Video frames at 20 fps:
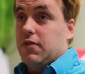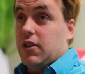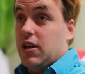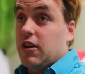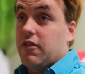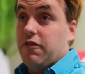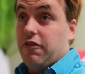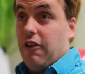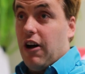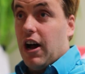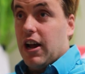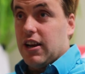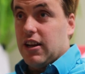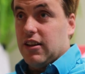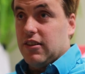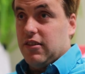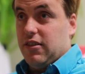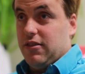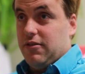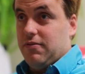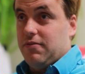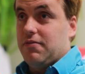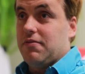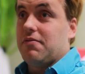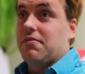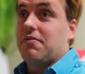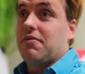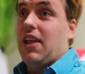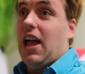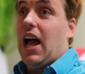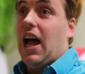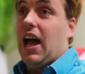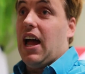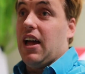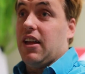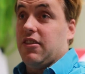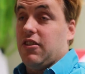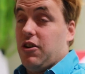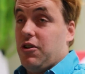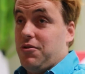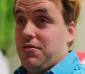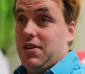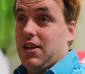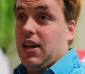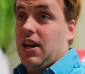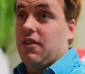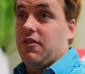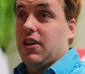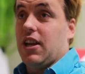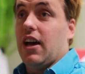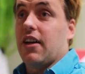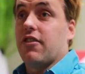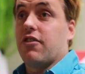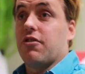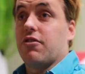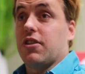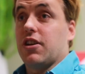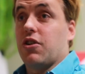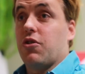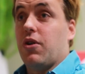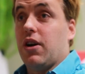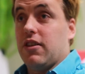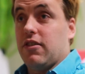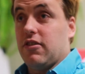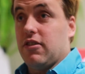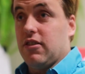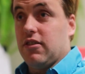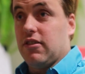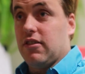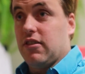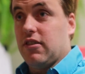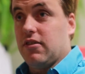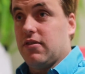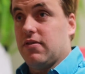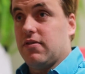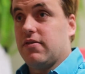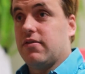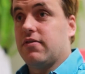confine it and only have it answering questions.